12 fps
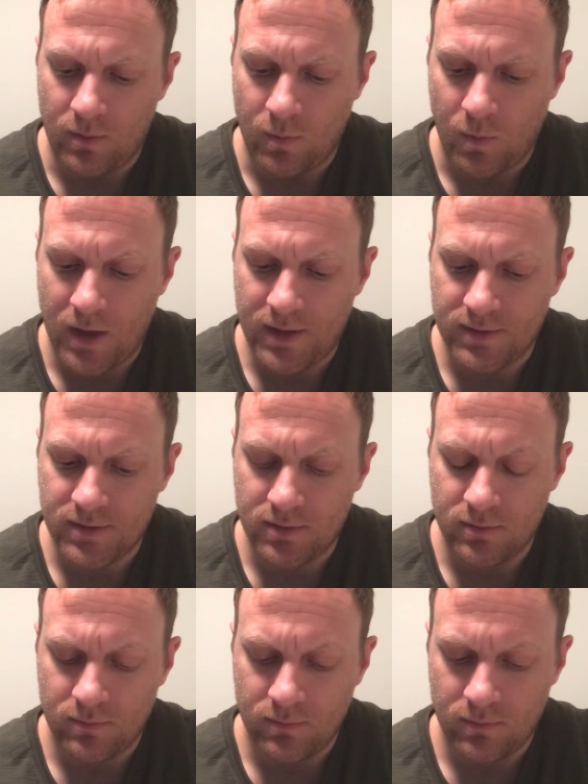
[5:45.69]

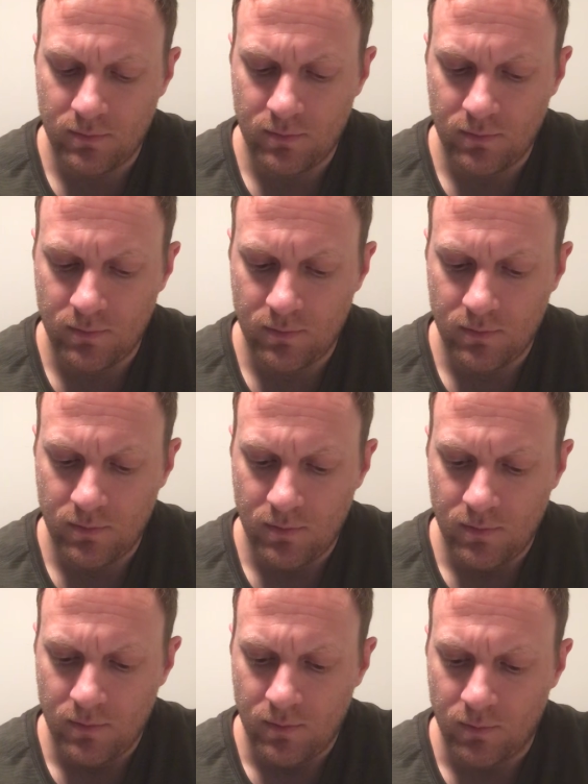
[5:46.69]
Weiss
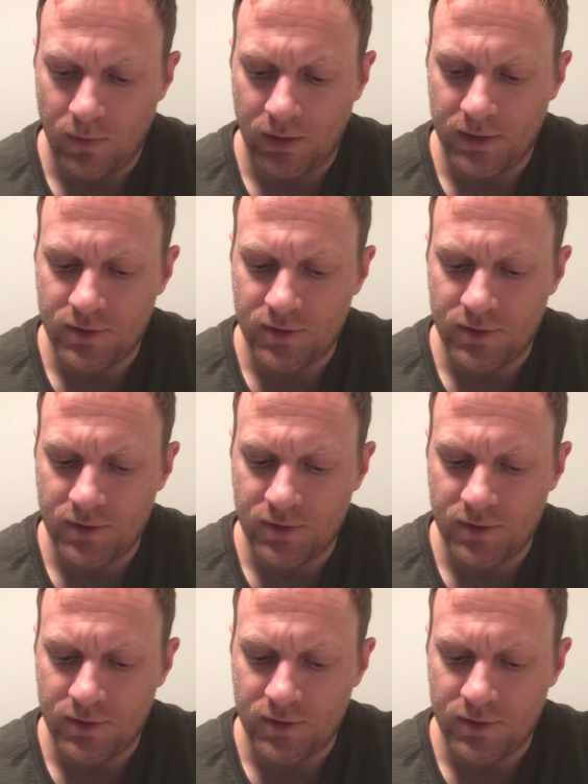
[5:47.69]
really